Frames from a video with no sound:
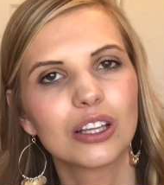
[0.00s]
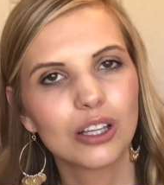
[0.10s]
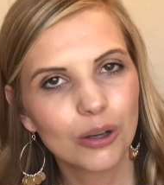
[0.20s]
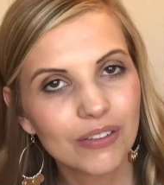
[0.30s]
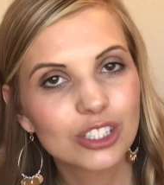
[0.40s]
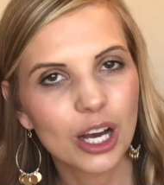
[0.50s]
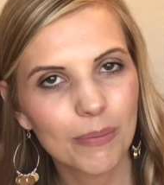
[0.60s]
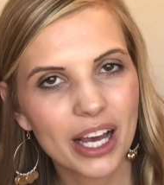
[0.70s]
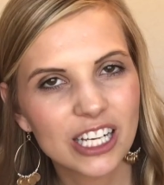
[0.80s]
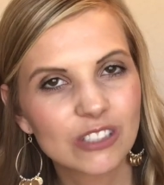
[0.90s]
Louis Vuitton
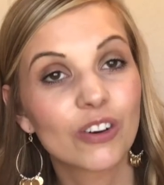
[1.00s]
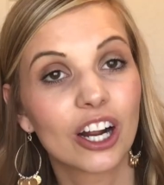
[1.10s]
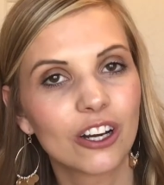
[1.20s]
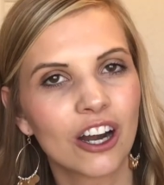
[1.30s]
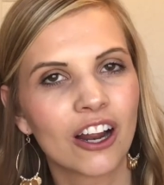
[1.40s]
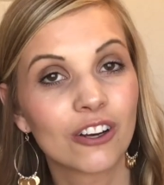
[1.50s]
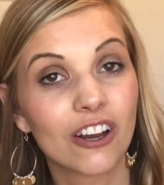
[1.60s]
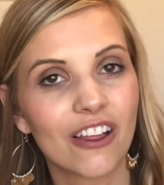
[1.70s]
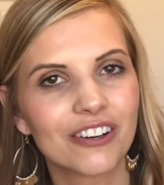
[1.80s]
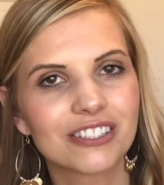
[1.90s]
bags for under
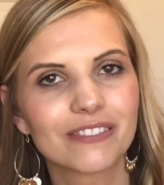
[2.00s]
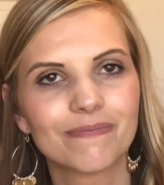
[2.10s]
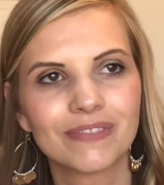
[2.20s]
$100?